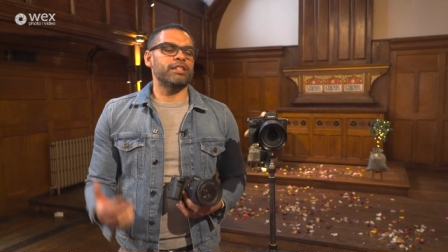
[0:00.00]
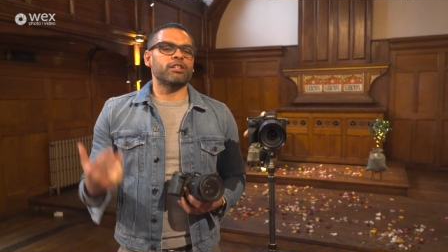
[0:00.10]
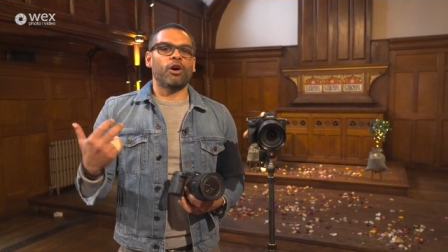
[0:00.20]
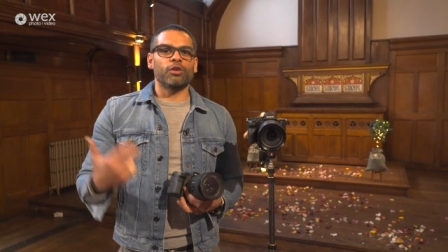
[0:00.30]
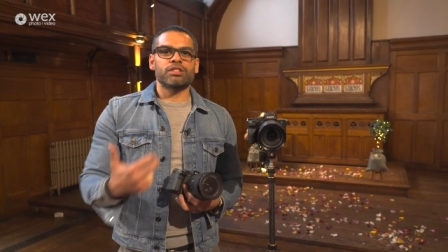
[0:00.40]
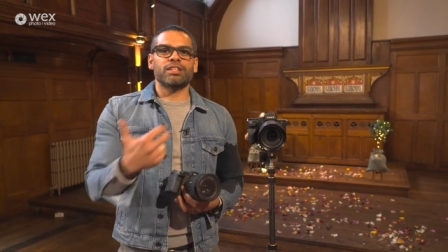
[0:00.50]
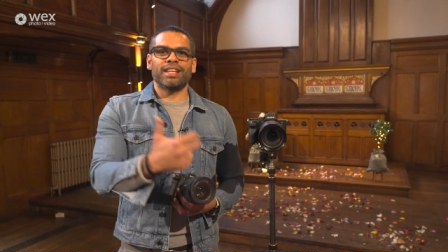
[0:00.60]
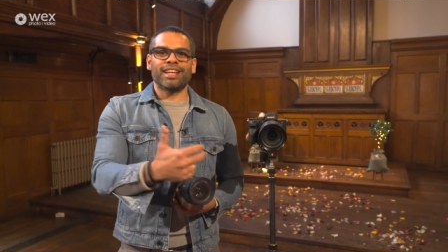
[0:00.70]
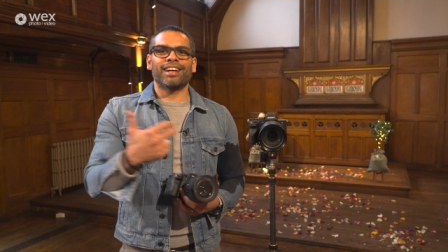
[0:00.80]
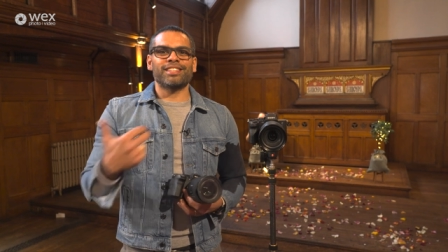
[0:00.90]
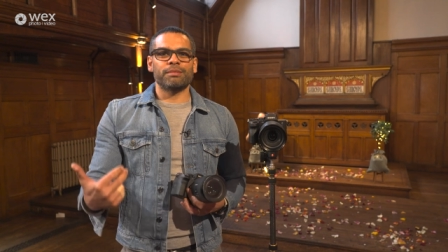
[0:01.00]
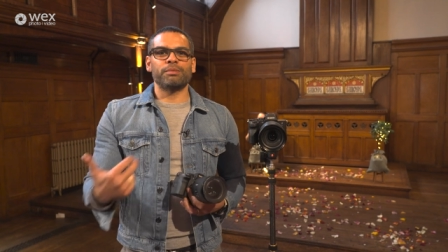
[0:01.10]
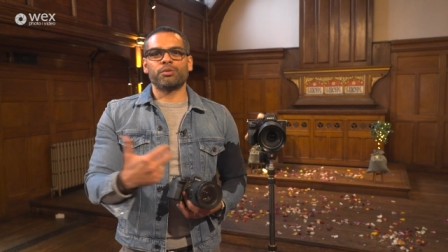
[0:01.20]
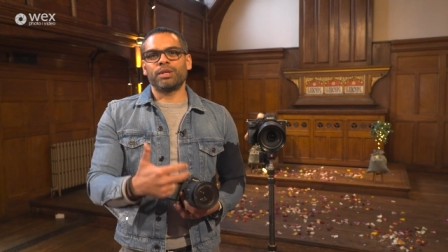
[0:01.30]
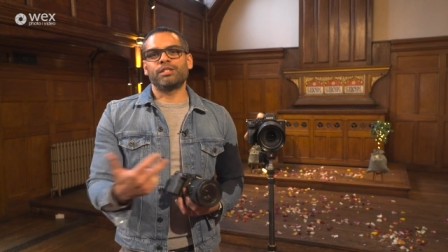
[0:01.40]
It's constantly cutting
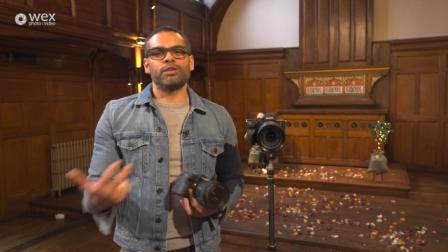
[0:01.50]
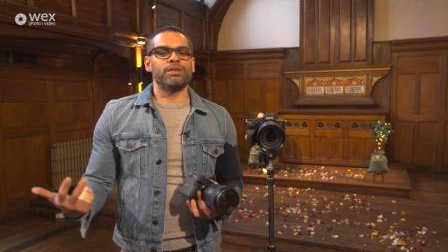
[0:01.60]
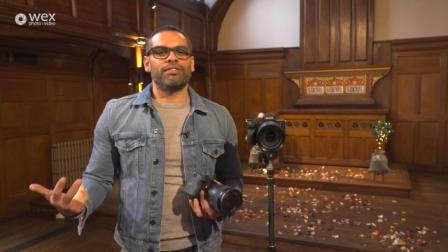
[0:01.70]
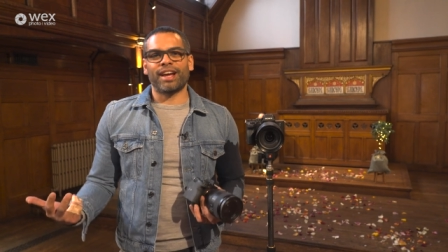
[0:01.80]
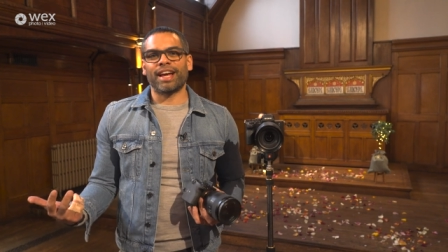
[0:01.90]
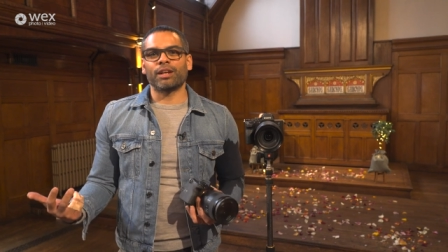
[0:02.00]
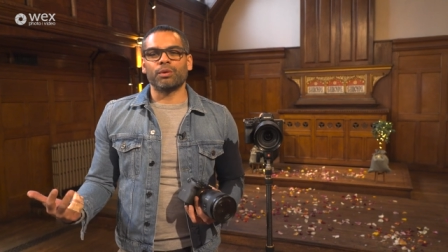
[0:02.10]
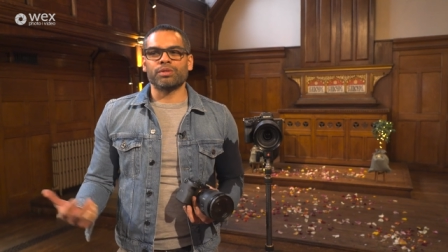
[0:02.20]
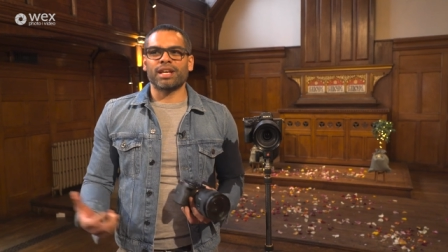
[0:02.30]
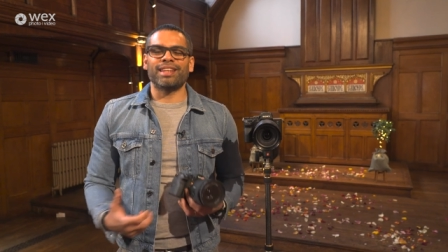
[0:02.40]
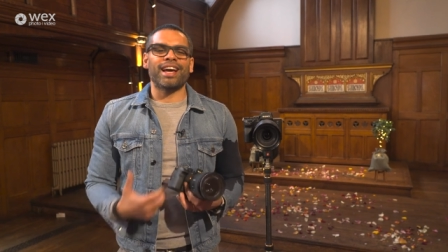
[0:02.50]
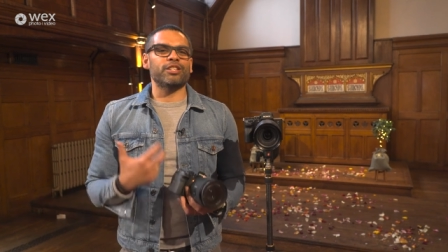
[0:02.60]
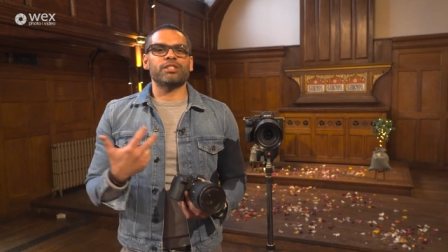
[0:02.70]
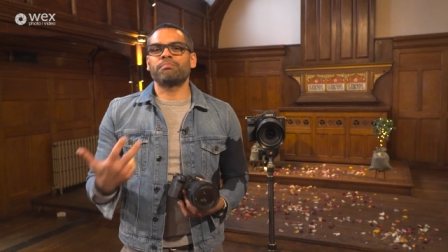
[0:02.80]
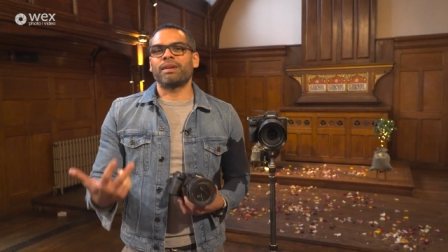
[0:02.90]
between two different angles, and that
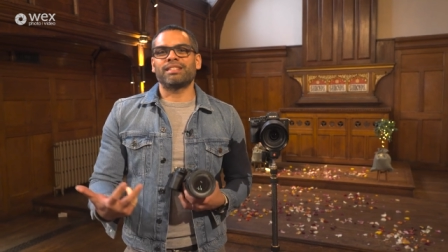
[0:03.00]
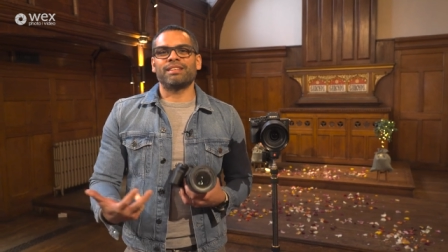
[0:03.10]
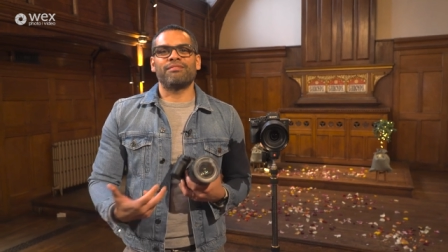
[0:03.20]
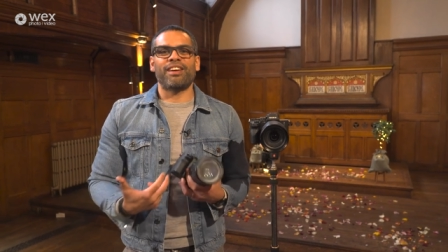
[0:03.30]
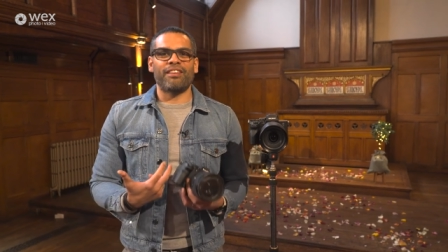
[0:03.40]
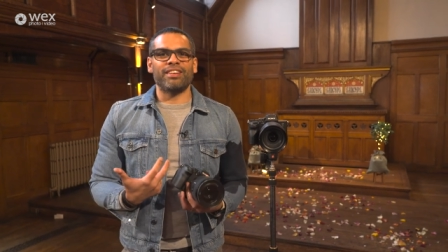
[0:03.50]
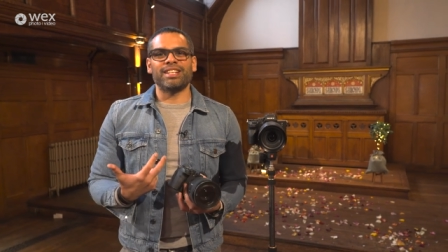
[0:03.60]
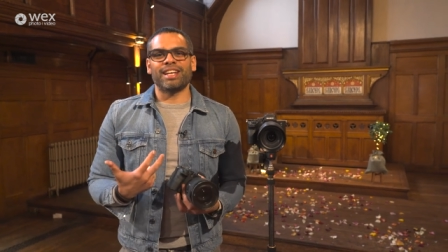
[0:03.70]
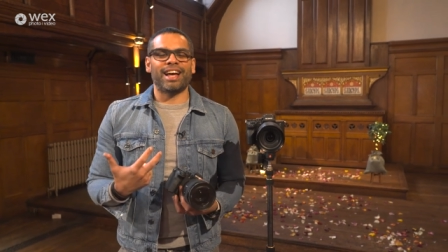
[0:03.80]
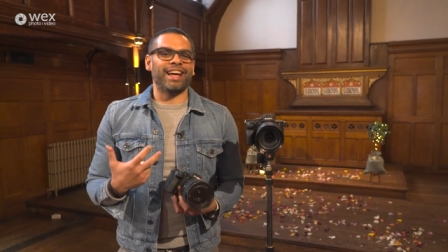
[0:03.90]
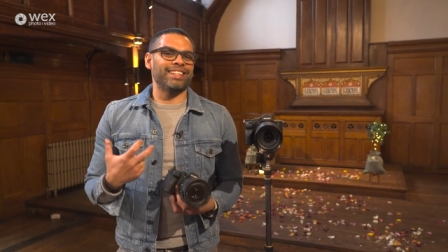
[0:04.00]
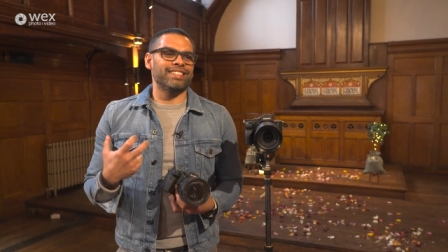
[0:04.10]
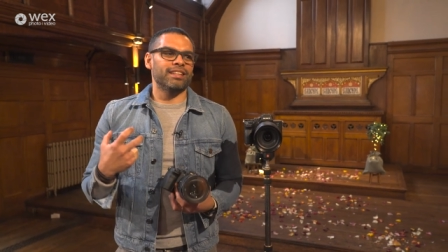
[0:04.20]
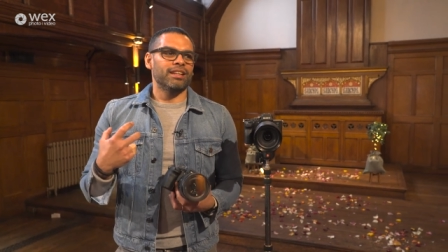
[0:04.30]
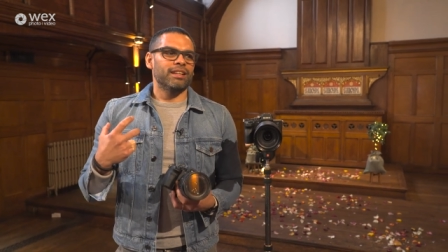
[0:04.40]
just makes it varied
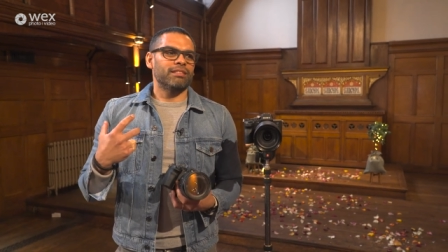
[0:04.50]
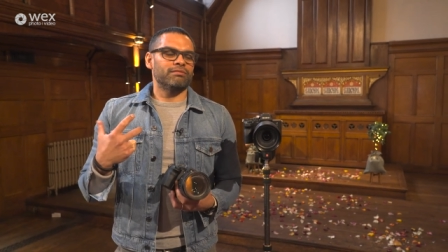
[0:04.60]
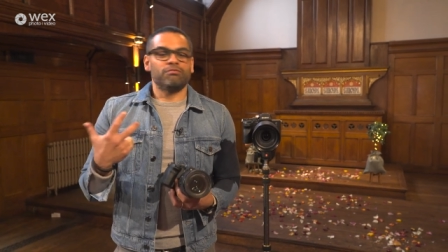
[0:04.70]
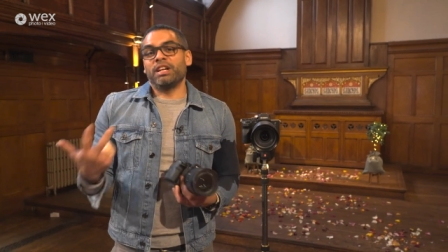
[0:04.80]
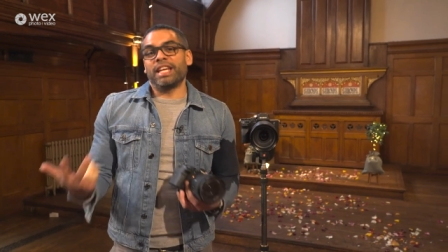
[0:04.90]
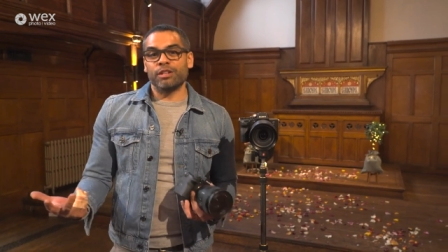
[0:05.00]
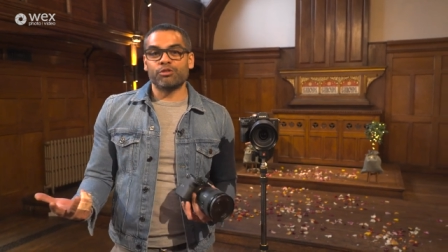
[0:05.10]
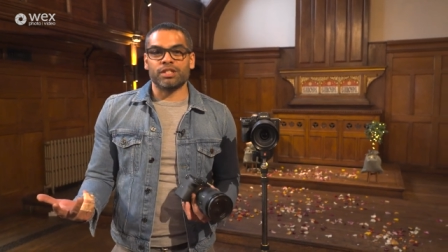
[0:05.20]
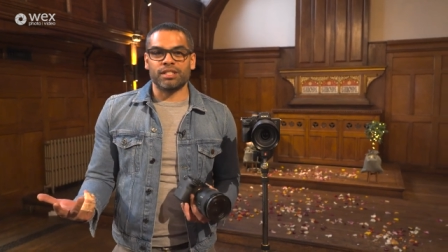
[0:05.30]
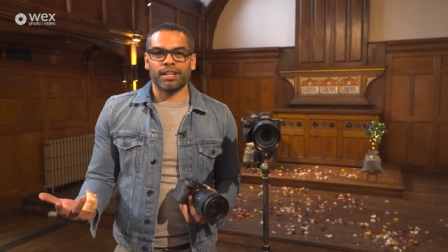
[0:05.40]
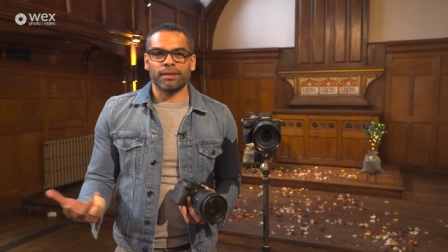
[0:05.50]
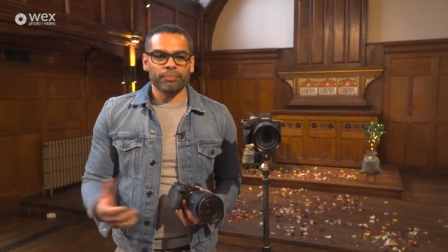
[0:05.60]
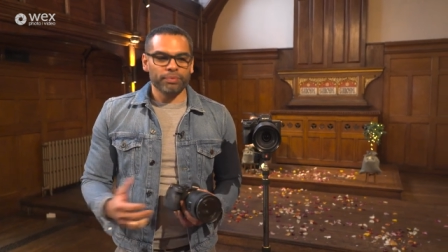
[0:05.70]
and really interesting.